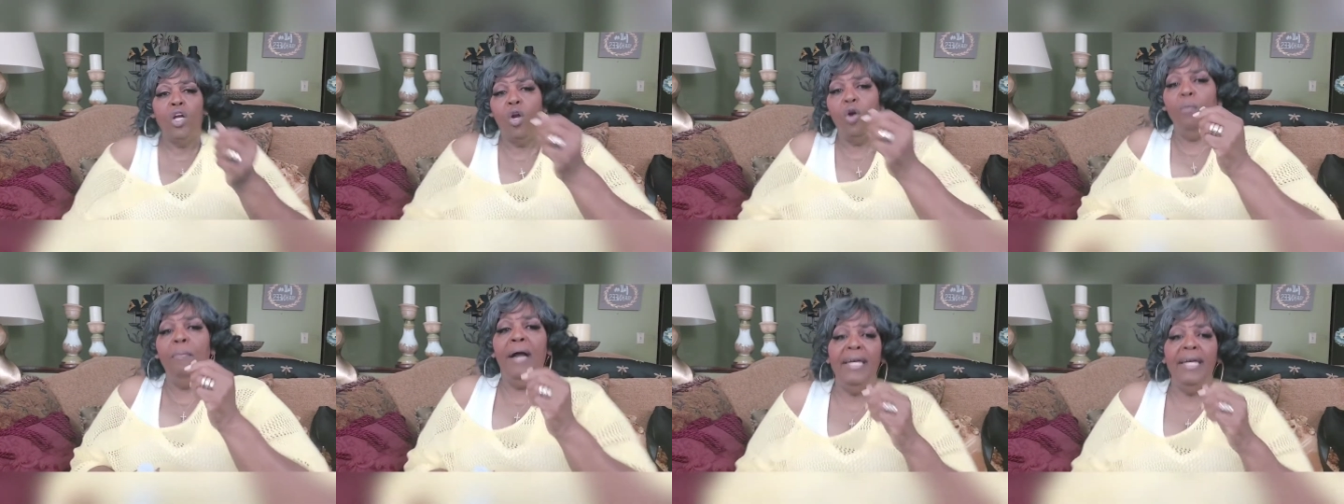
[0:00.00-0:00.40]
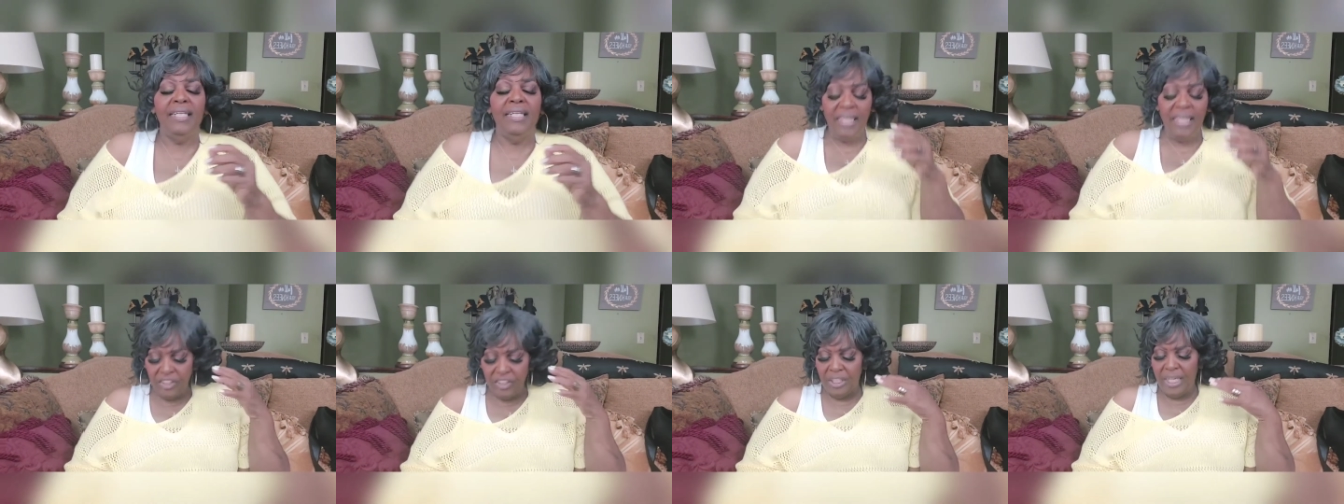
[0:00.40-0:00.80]
go by the
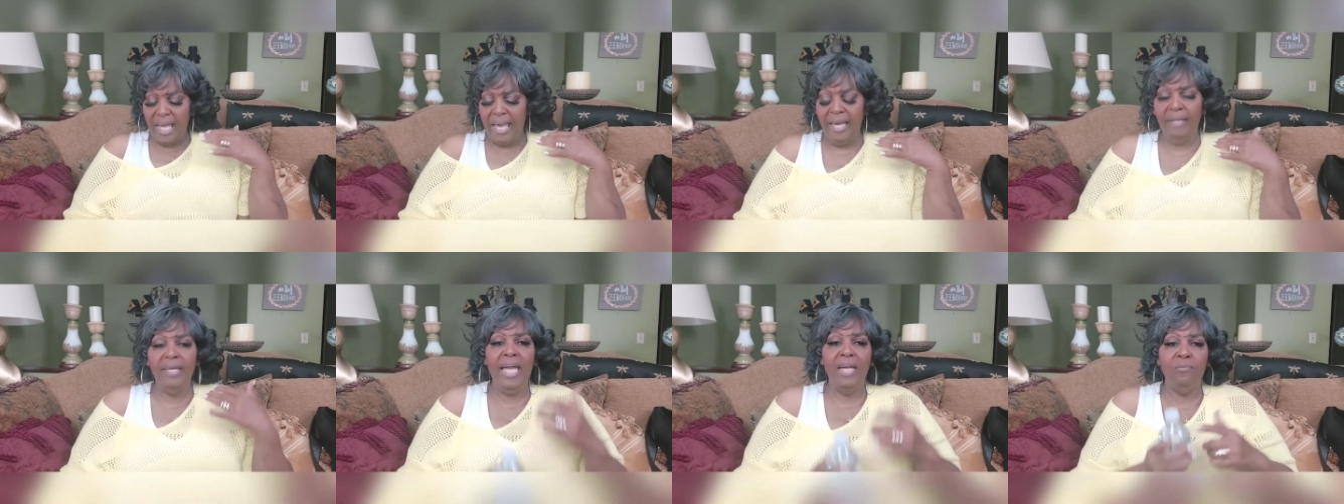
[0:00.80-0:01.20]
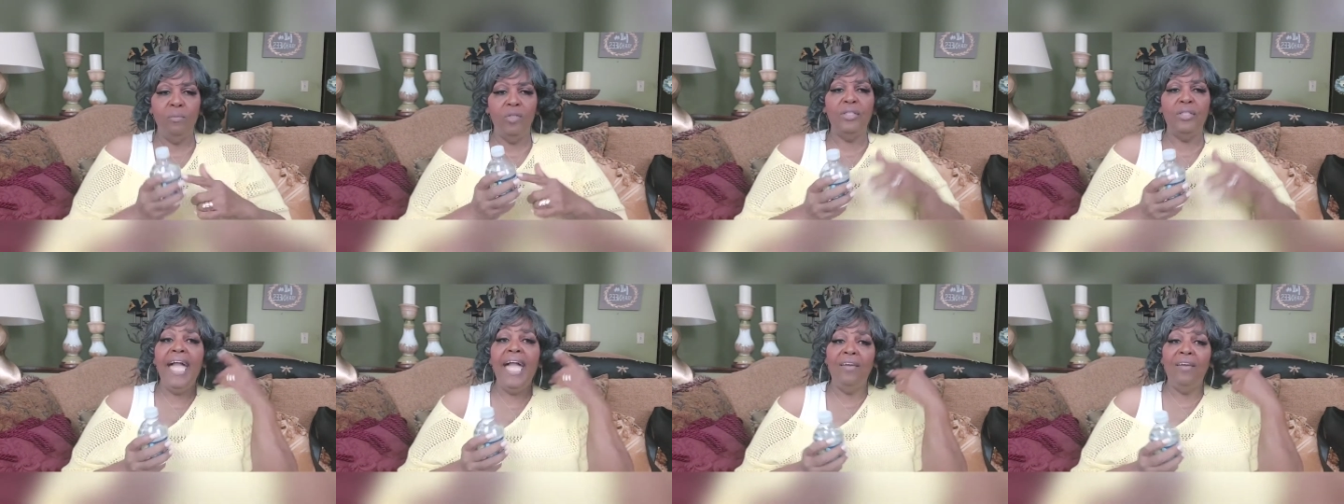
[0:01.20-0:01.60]
kitchen, I'll have them
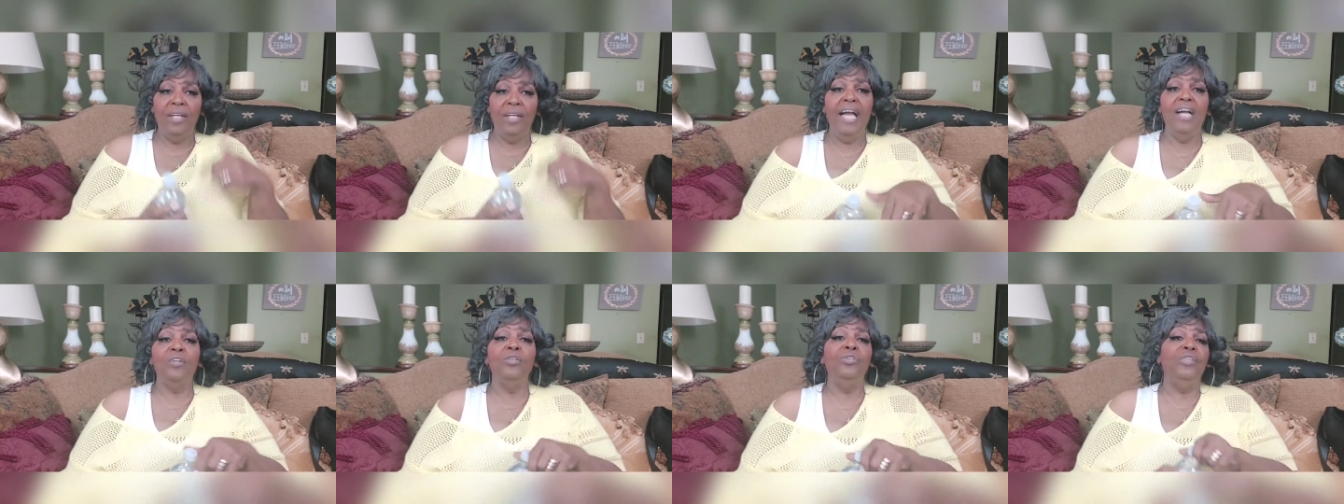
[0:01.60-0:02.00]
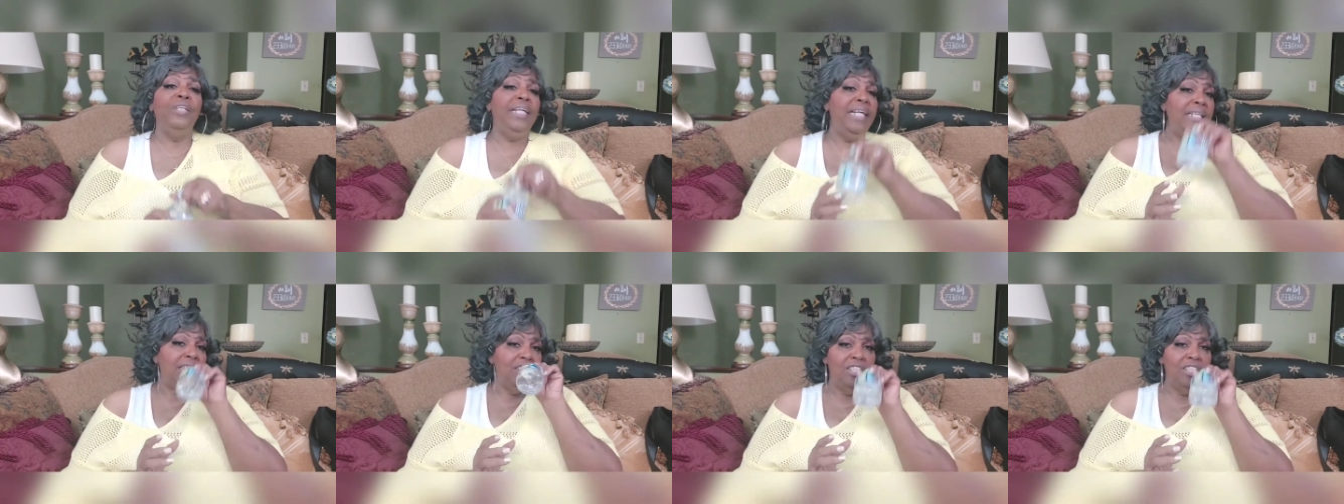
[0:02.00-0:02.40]
on the counter, and I'll go
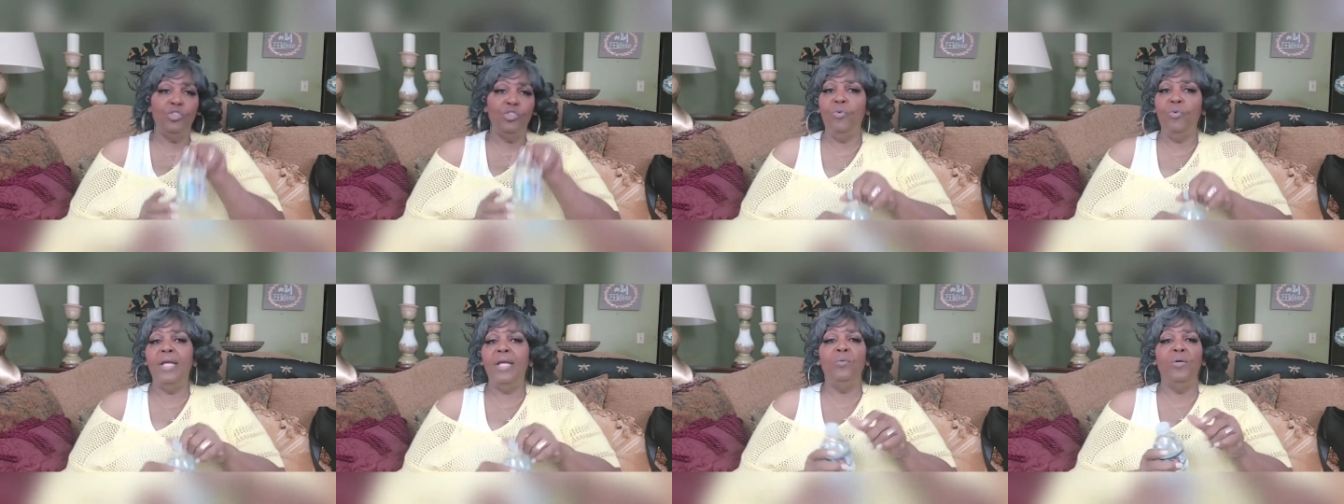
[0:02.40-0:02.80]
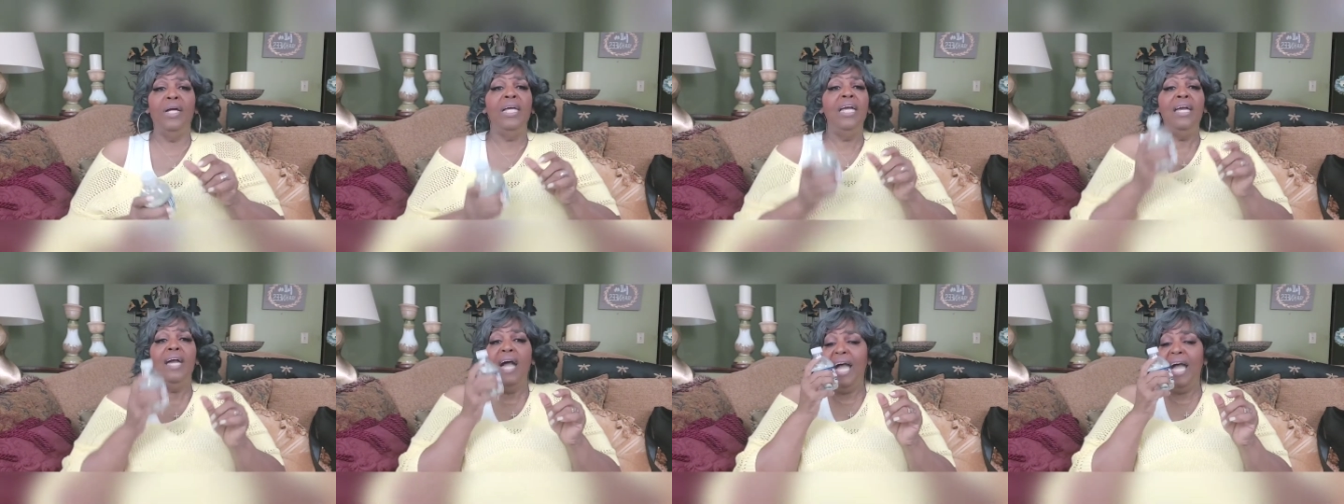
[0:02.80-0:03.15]
ahead and just drink one.